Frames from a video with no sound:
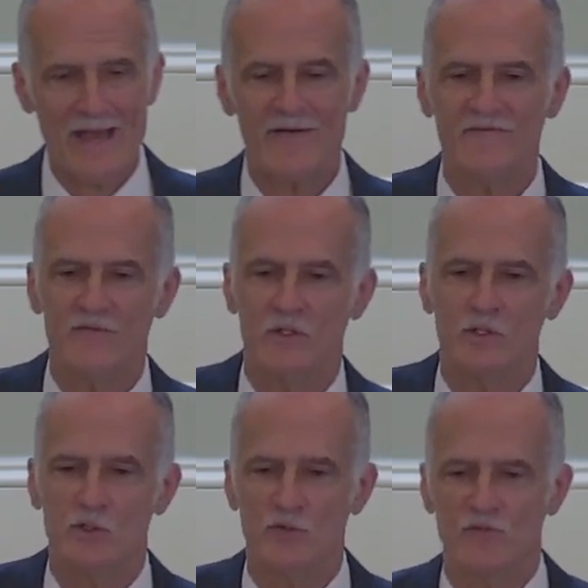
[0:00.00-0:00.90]

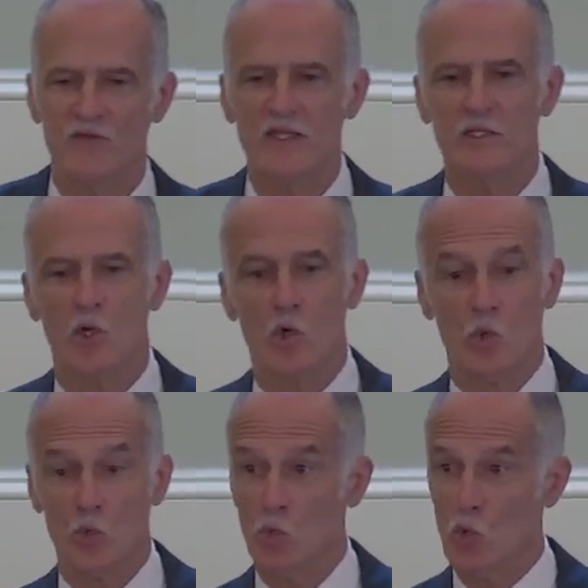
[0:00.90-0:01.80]
have your feet
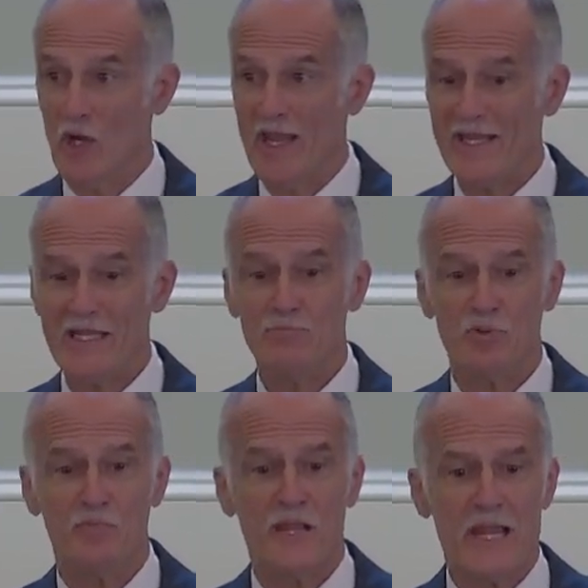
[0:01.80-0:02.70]

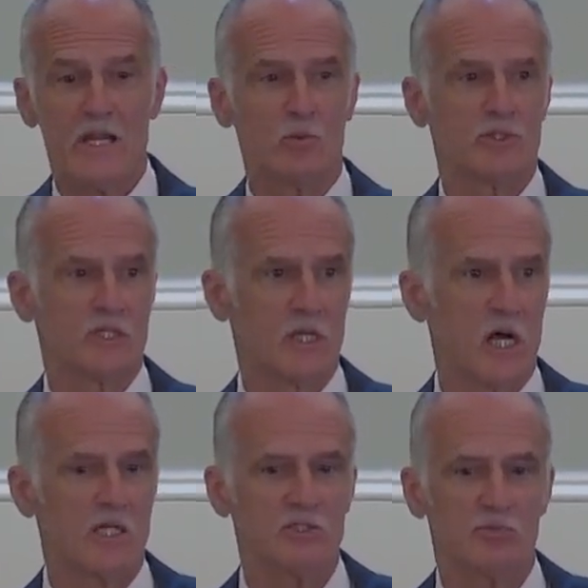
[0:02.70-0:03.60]
ready, prepared with the
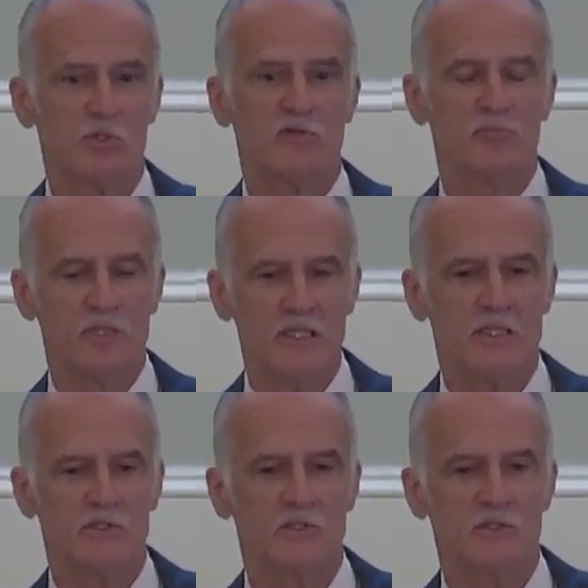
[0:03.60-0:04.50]
gospel of
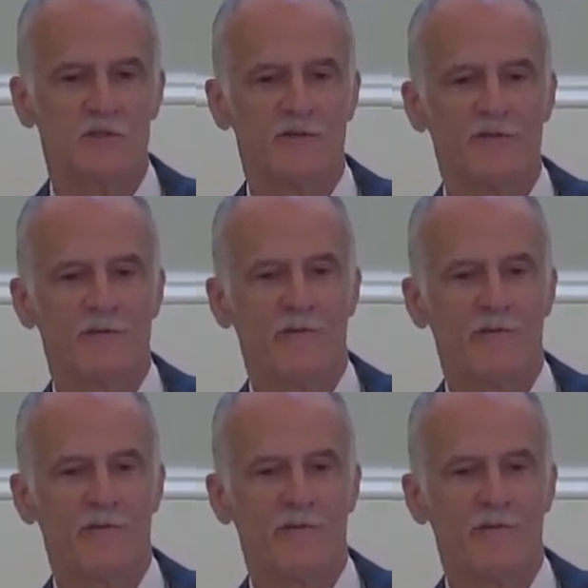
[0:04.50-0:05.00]
peace,